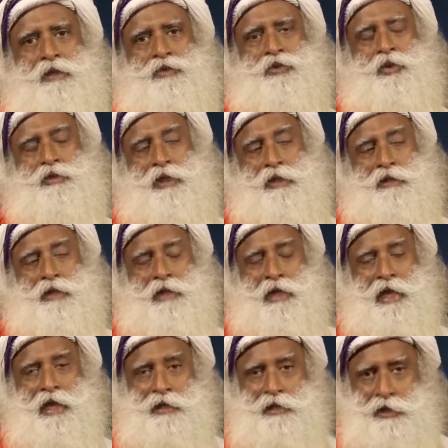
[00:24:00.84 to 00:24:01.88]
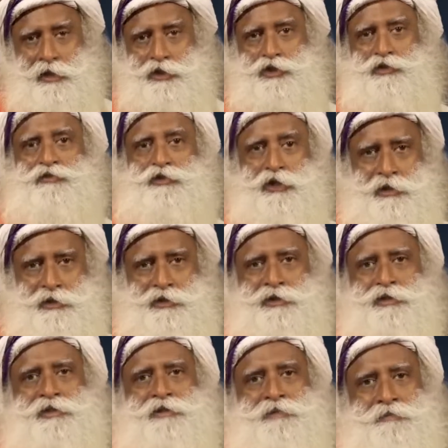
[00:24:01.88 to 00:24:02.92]
so that the land
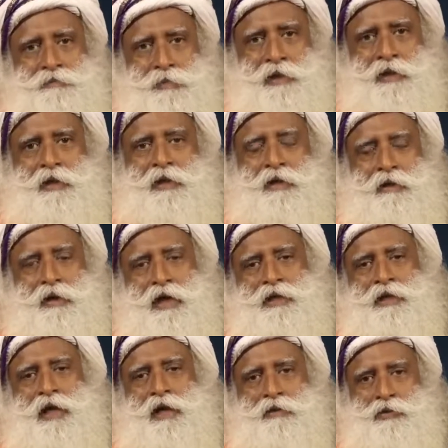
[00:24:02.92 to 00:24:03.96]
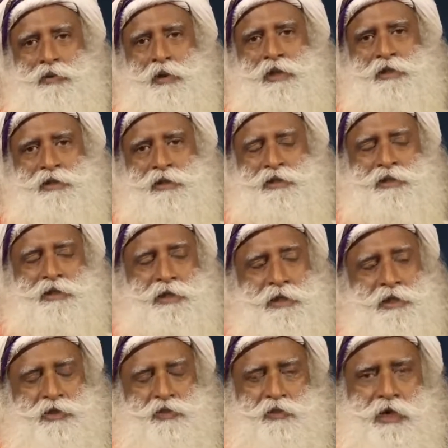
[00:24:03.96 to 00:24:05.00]
rejuvenates. Right now
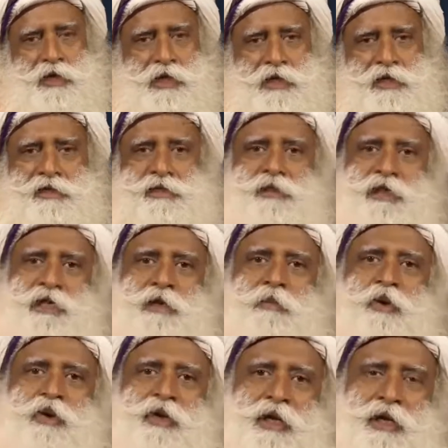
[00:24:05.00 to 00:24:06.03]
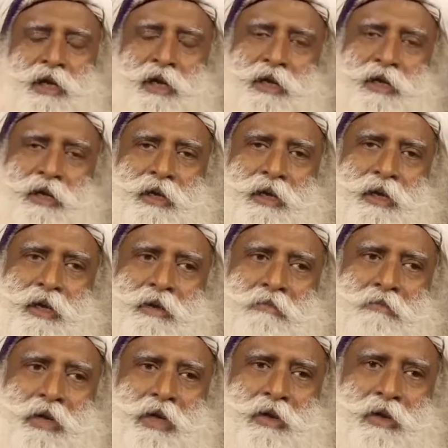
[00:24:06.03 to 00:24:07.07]
UNCCD is very concerned about India
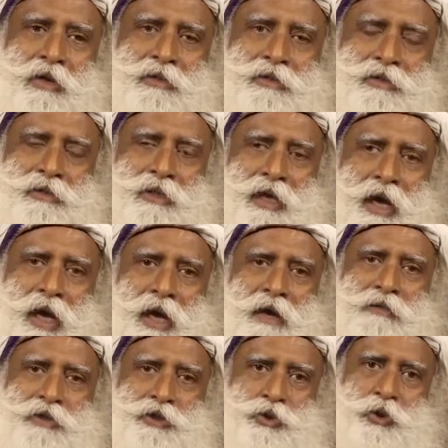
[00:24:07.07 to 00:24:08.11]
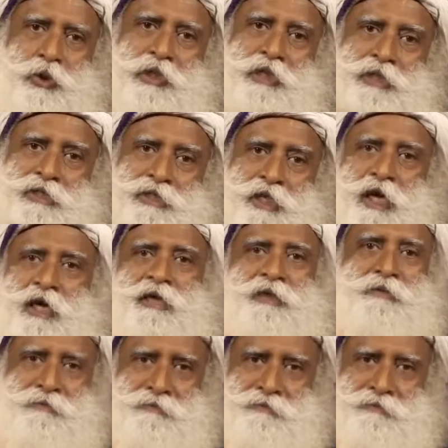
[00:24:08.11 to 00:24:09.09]
because our soil is dying.